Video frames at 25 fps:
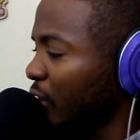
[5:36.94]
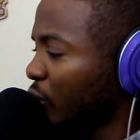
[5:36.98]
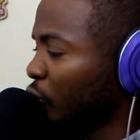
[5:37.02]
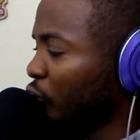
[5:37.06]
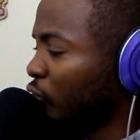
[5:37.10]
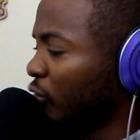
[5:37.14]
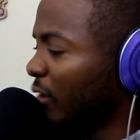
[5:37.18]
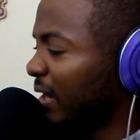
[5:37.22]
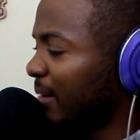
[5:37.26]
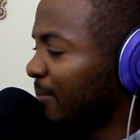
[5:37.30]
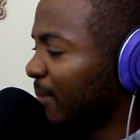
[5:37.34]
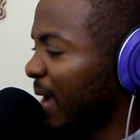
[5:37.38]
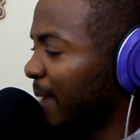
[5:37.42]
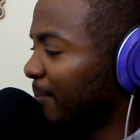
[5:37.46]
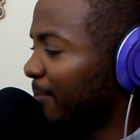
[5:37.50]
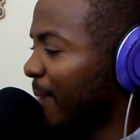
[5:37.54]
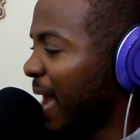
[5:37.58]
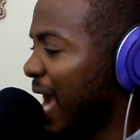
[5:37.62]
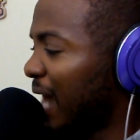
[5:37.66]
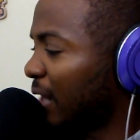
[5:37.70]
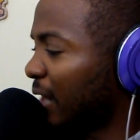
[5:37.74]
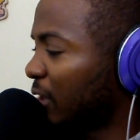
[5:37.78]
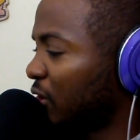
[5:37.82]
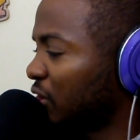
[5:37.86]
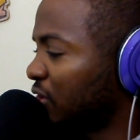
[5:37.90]
Green Bay
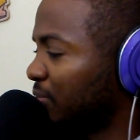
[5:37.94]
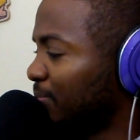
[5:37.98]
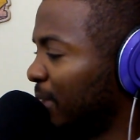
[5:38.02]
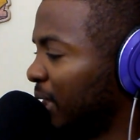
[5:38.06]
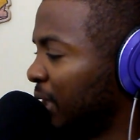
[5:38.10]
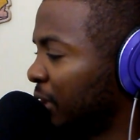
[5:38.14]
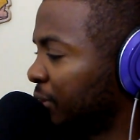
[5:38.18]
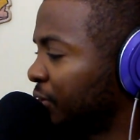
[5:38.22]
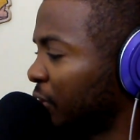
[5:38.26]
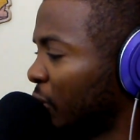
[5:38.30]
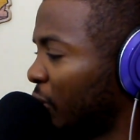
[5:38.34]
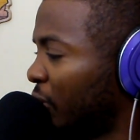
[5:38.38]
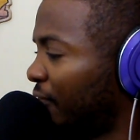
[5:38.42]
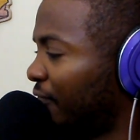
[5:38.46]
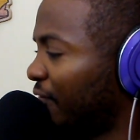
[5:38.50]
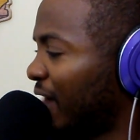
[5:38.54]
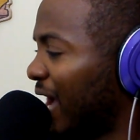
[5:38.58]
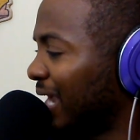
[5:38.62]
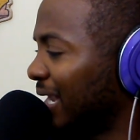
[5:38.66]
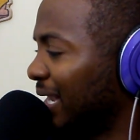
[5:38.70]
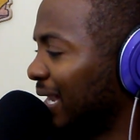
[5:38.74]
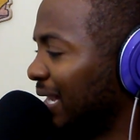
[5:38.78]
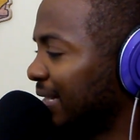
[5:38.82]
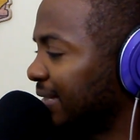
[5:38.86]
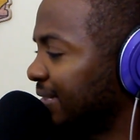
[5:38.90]
Packers, Minnesota
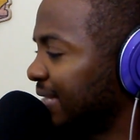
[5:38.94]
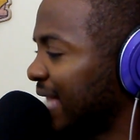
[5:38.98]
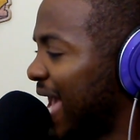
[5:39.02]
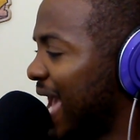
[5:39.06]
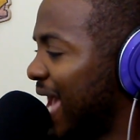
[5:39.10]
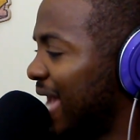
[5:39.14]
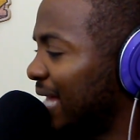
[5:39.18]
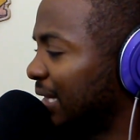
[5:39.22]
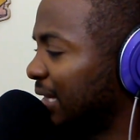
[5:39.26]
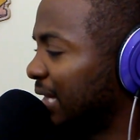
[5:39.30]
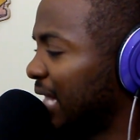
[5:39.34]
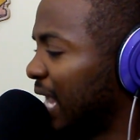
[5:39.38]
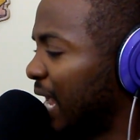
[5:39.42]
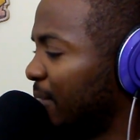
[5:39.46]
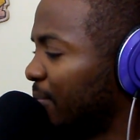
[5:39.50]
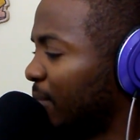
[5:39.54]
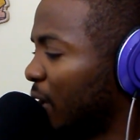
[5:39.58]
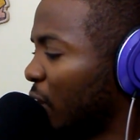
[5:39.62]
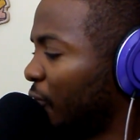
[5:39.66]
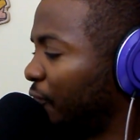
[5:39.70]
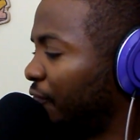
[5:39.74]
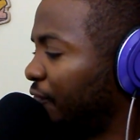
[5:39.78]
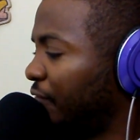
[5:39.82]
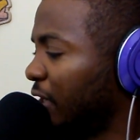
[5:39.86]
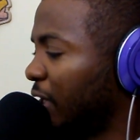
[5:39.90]
Vikings at
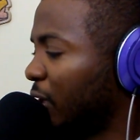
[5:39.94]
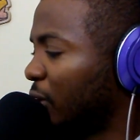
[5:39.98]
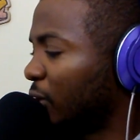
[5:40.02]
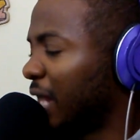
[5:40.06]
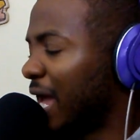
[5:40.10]
Lambeau Field.